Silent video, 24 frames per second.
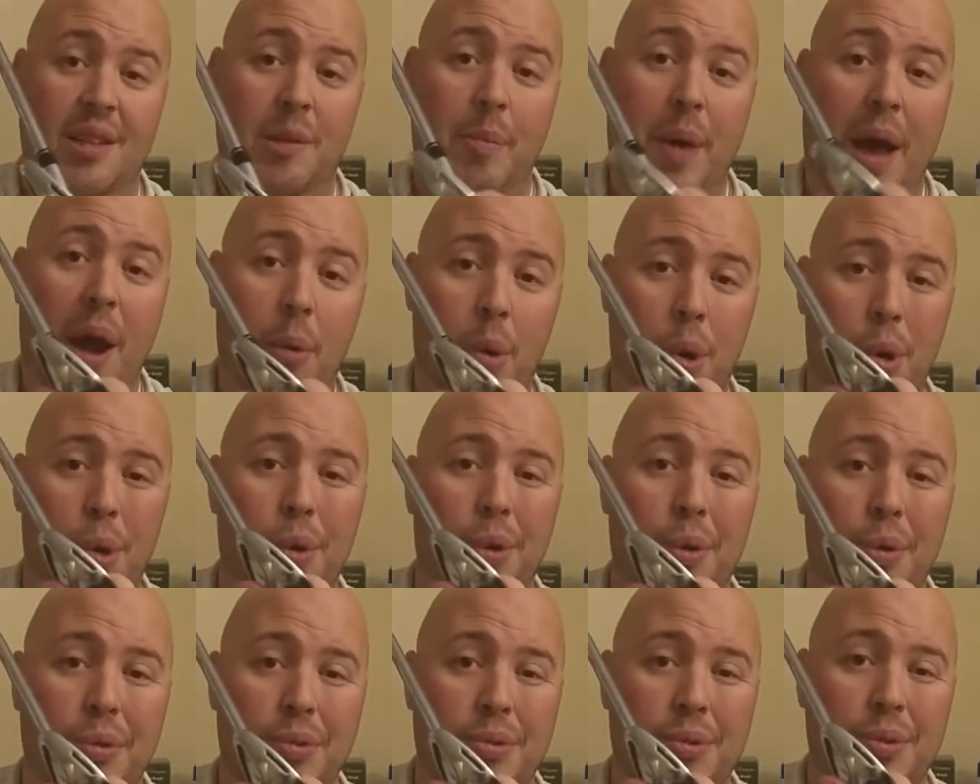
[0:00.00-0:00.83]
the power
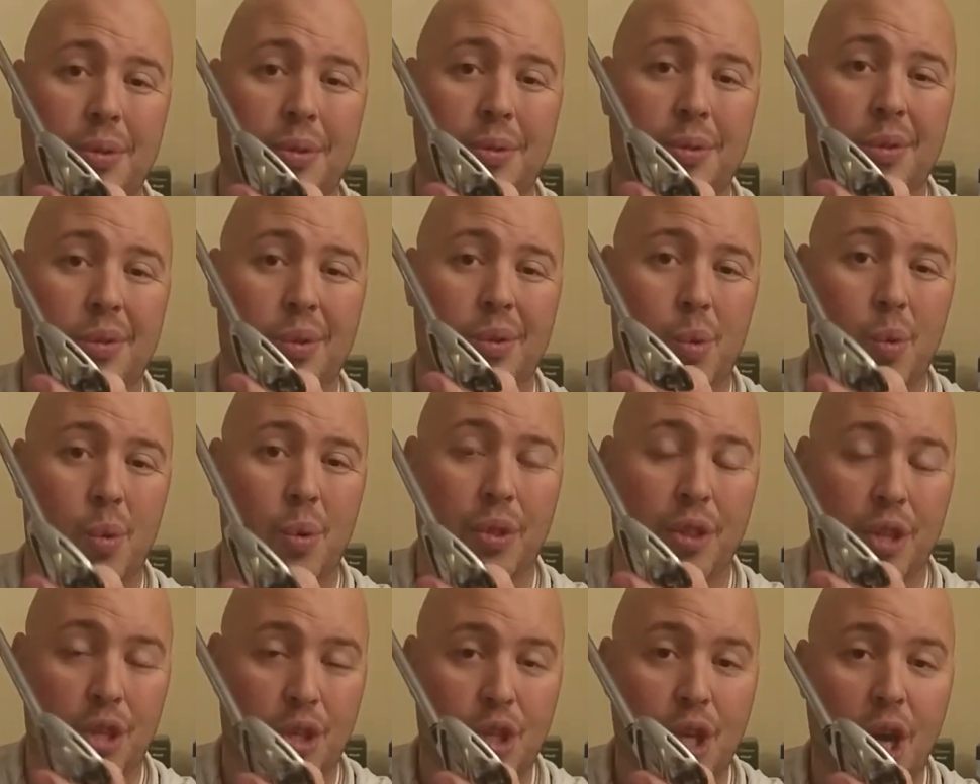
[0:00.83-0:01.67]
holes
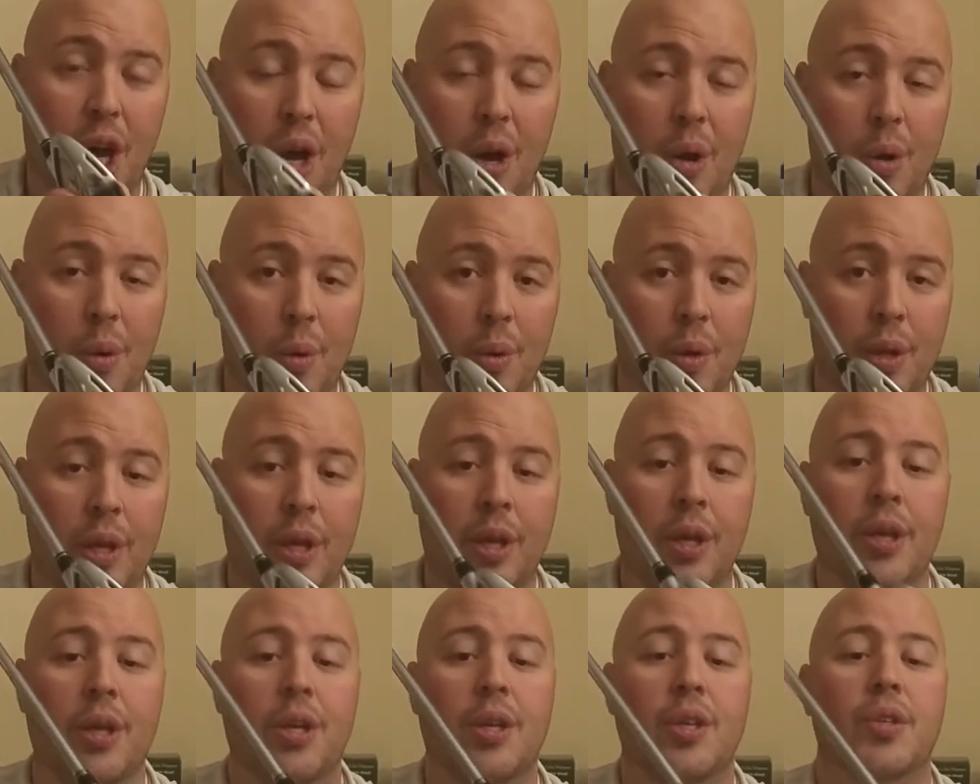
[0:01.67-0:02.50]
on the toe.
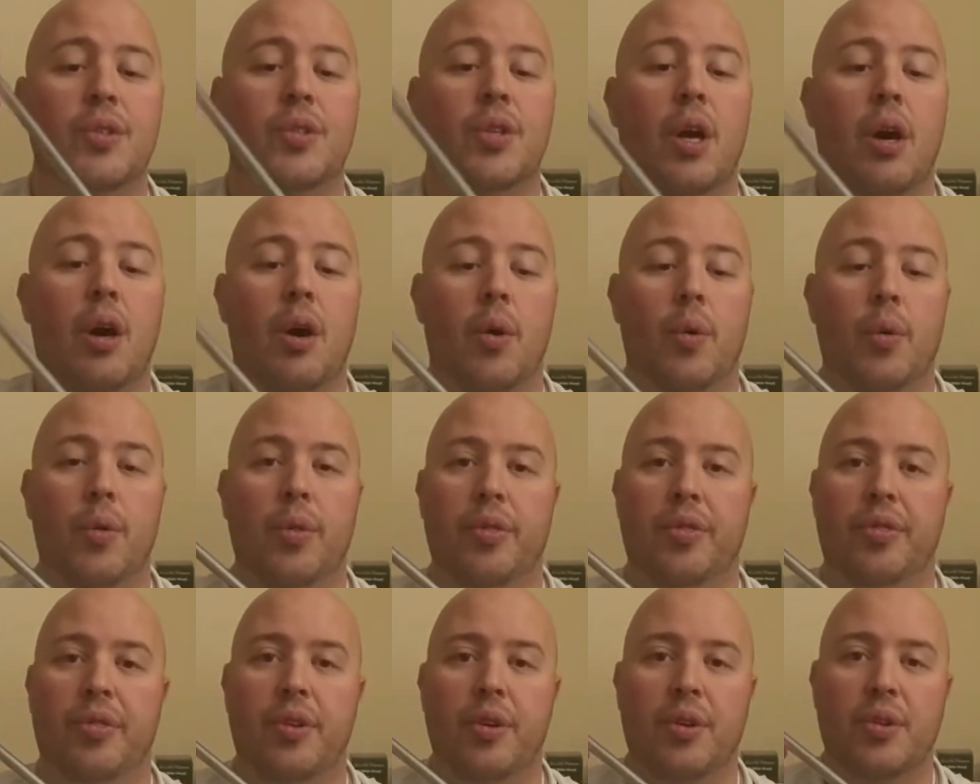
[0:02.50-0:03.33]
So
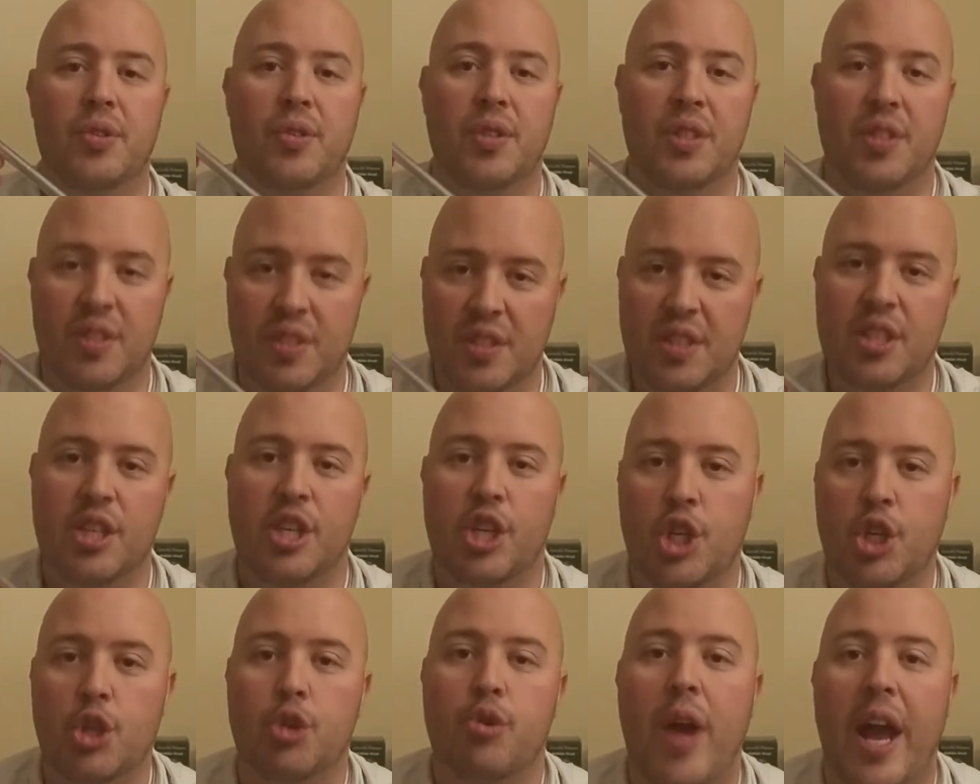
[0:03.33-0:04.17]
this is a
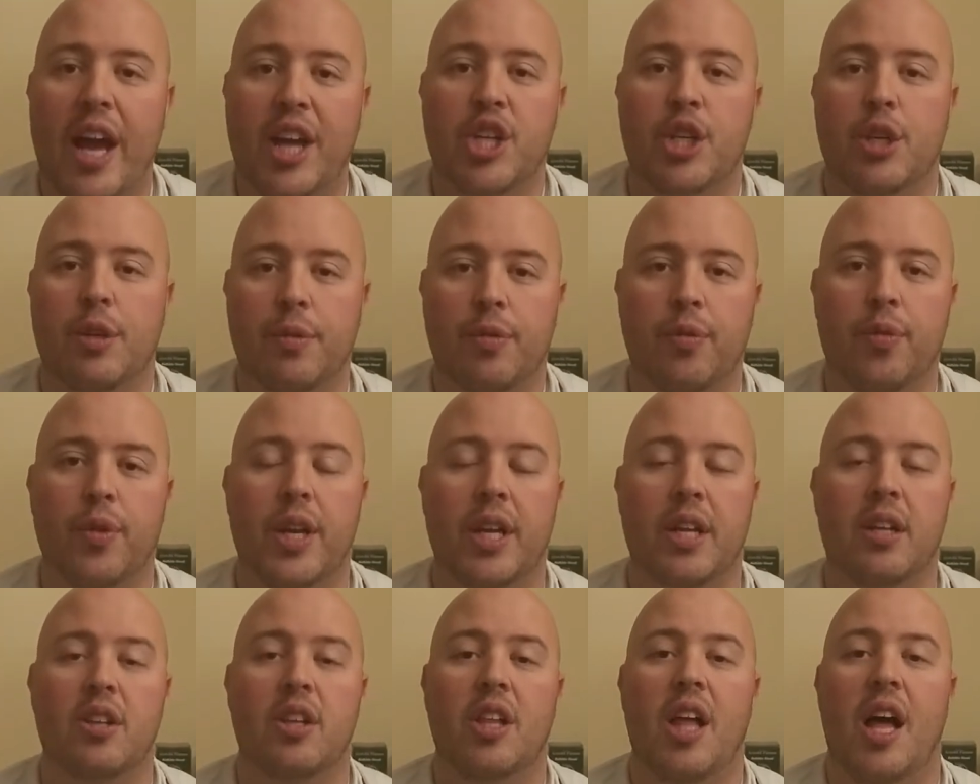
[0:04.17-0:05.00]

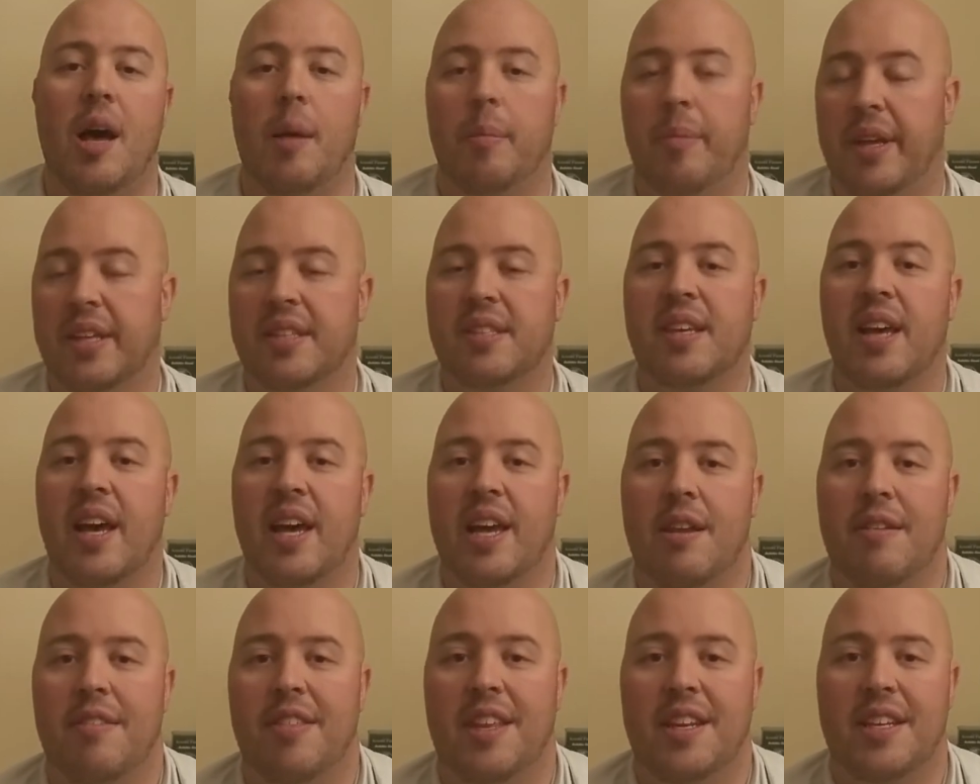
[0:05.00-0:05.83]
distraction-free club. That's
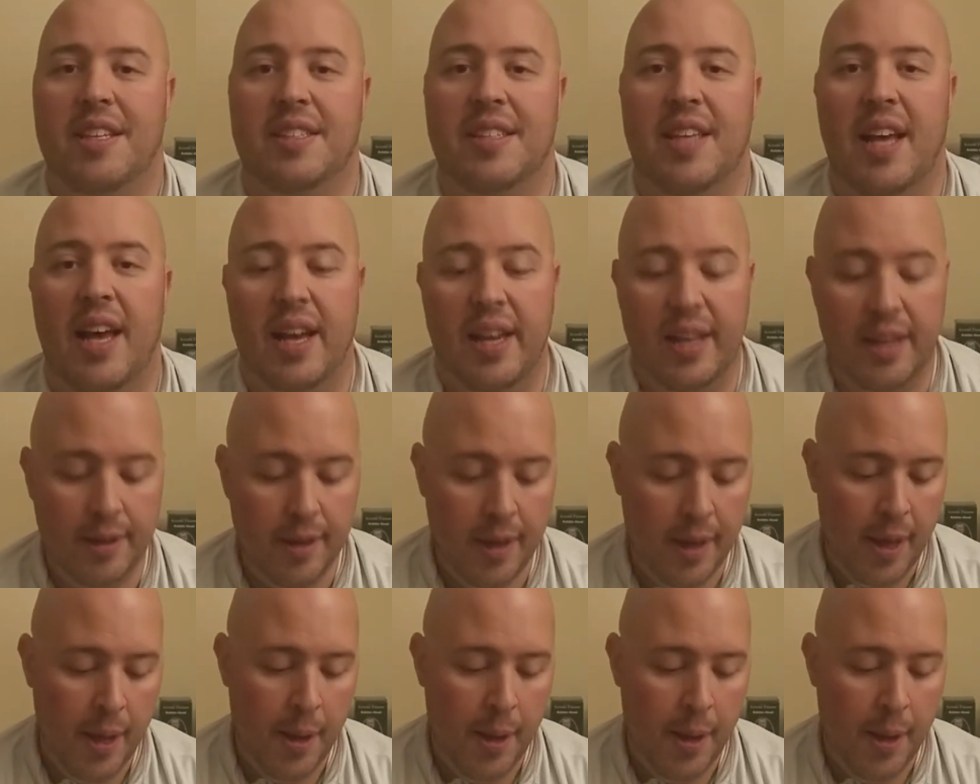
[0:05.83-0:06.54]
kind of the design.